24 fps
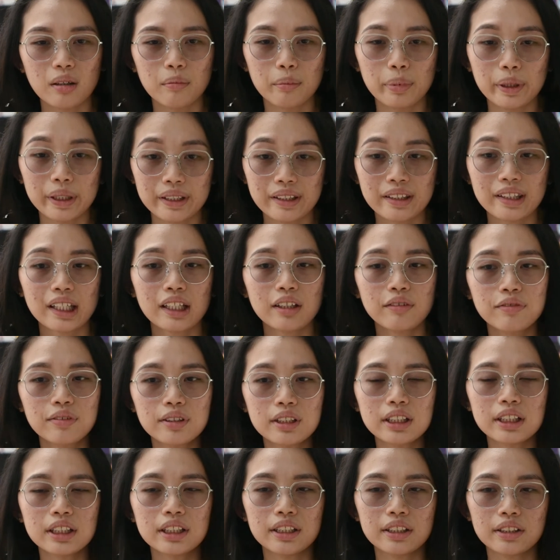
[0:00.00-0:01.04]
But
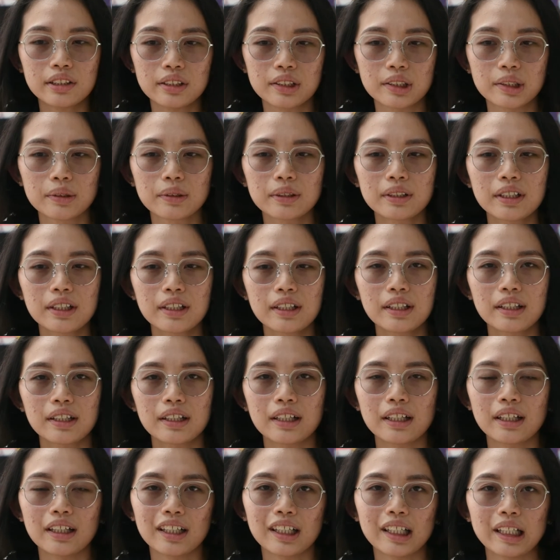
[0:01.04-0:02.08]
thankfully, you know,
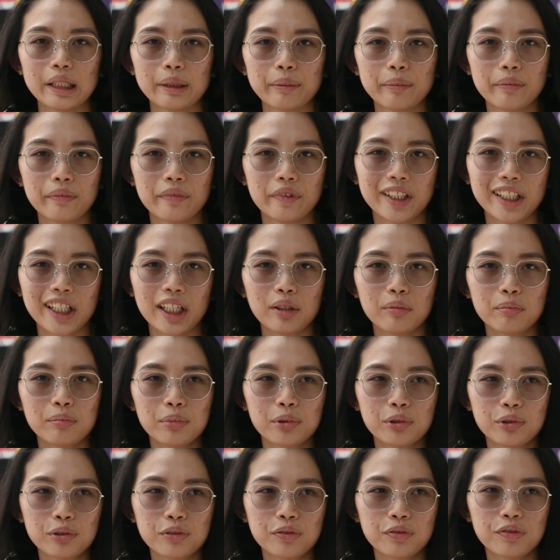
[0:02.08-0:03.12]
um, that
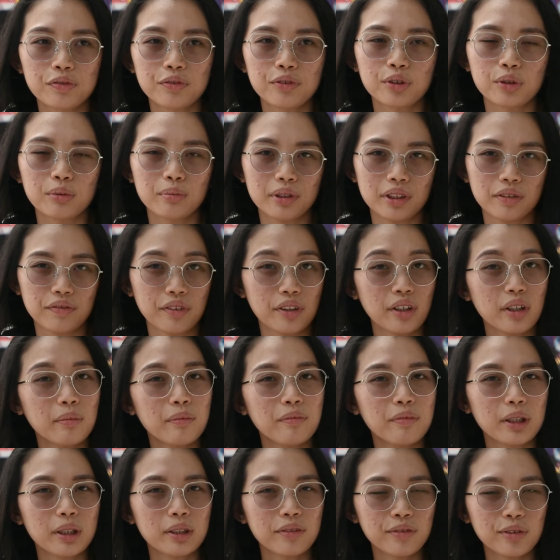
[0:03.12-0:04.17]
proved to be very
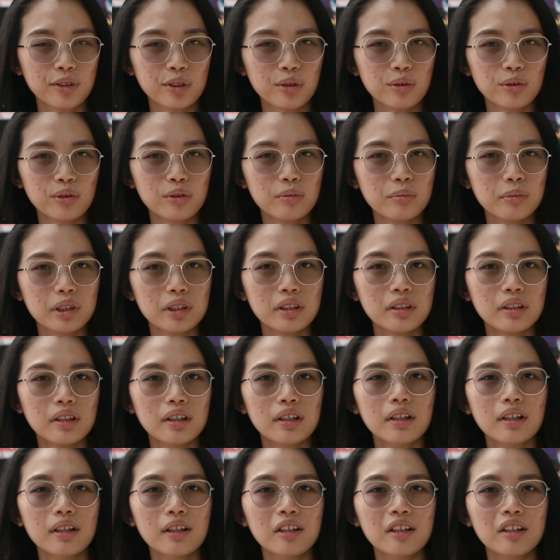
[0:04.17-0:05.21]
beneficial to me,
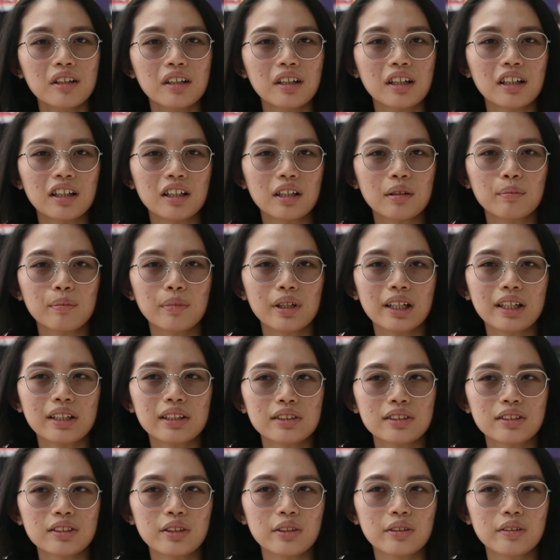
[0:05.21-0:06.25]
um,
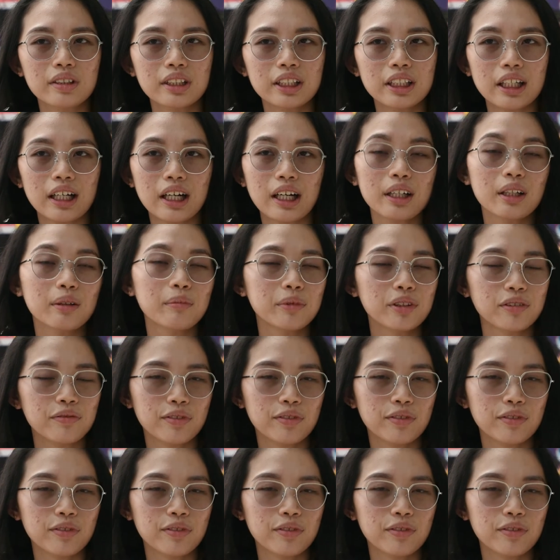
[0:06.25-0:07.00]
as currently I am the